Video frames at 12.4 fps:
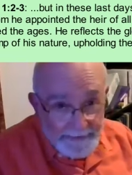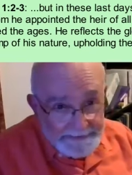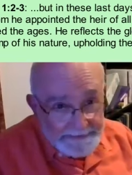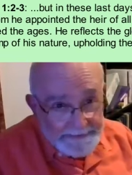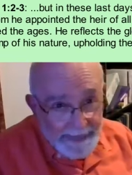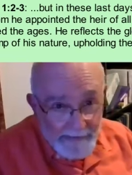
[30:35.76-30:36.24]

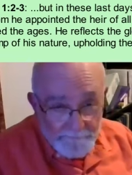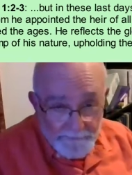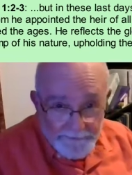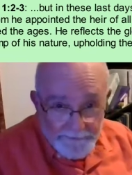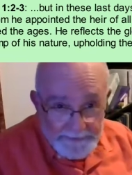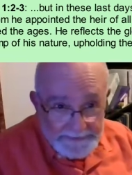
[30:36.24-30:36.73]
very
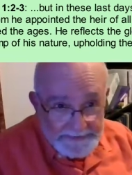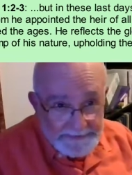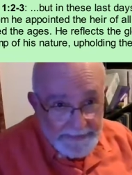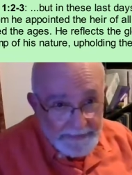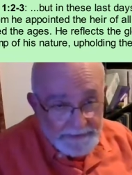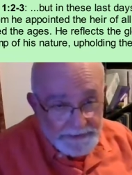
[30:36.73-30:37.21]
stamp of
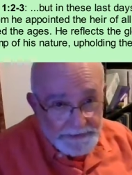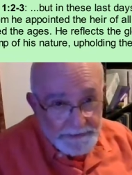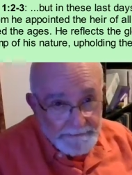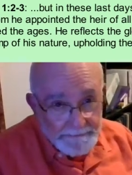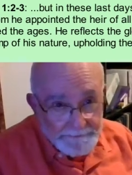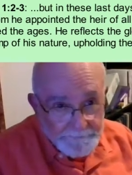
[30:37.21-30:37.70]
his
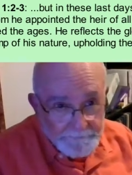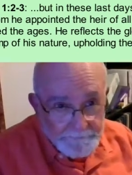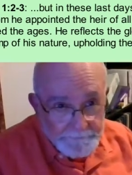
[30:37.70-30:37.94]
nature.